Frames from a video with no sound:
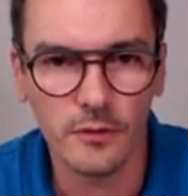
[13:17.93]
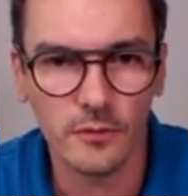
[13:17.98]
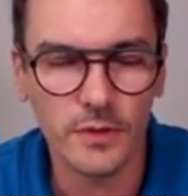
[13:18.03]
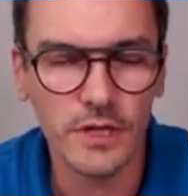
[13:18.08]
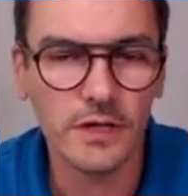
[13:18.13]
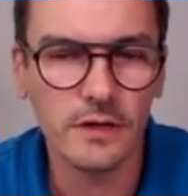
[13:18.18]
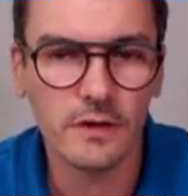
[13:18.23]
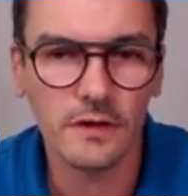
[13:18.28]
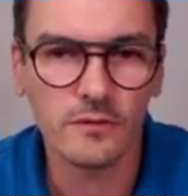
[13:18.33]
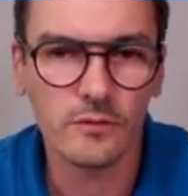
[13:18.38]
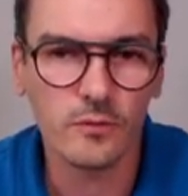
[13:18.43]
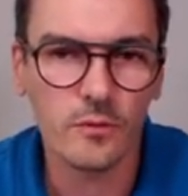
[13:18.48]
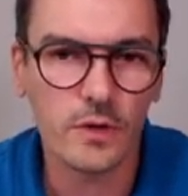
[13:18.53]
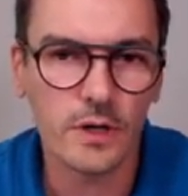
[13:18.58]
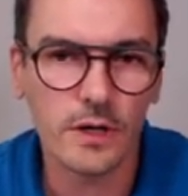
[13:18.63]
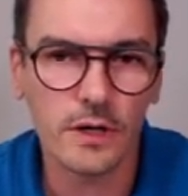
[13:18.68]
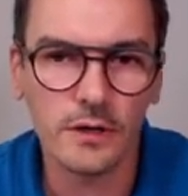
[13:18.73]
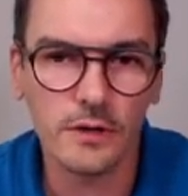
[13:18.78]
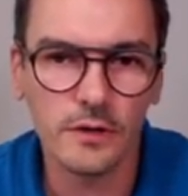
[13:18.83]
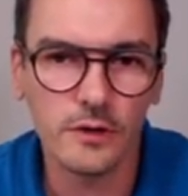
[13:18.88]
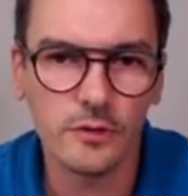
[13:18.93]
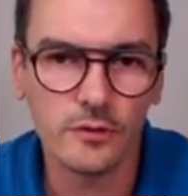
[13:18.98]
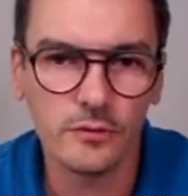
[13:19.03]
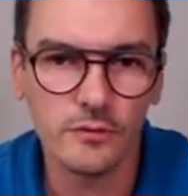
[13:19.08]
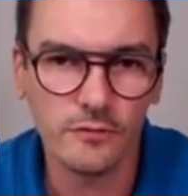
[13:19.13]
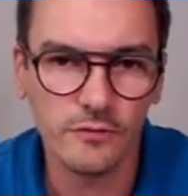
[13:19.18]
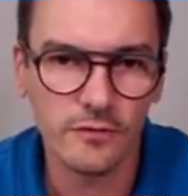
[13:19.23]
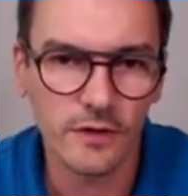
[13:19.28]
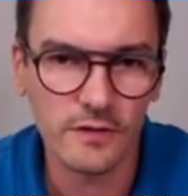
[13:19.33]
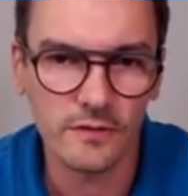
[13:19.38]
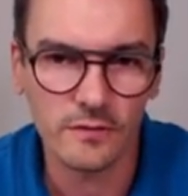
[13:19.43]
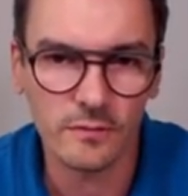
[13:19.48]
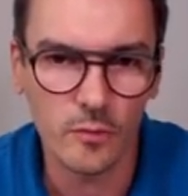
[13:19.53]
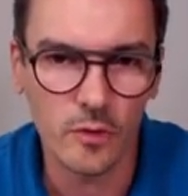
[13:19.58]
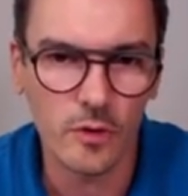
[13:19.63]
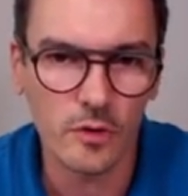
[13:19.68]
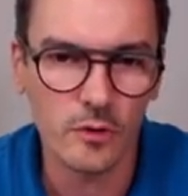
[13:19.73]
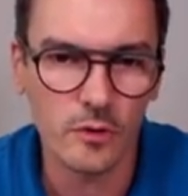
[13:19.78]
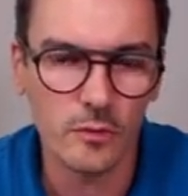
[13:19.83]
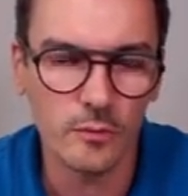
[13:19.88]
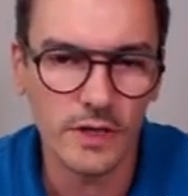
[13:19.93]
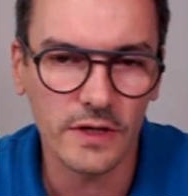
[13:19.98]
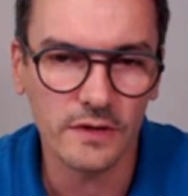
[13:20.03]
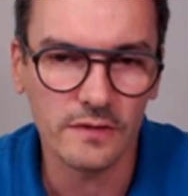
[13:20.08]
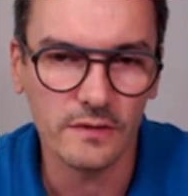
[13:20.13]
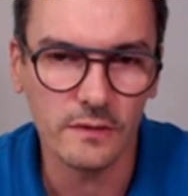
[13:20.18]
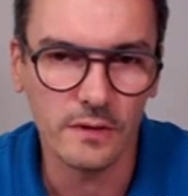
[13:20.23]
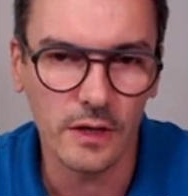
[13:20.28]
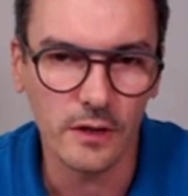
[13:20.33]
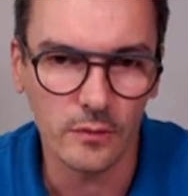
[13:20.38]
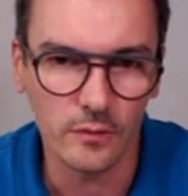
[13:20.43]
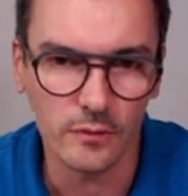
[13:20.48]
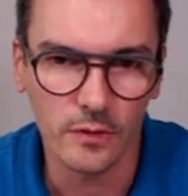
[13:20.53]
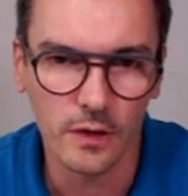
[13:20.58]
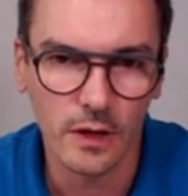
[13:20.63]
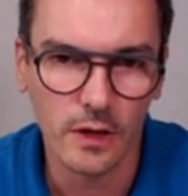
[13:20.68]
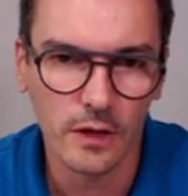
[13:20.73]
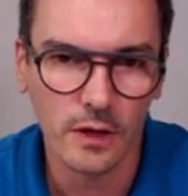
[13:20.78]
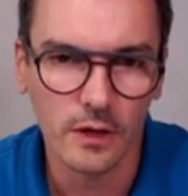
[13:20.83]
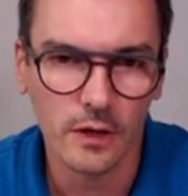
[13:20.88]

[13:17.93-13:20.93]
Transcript: areas where you could face more complex scenarios.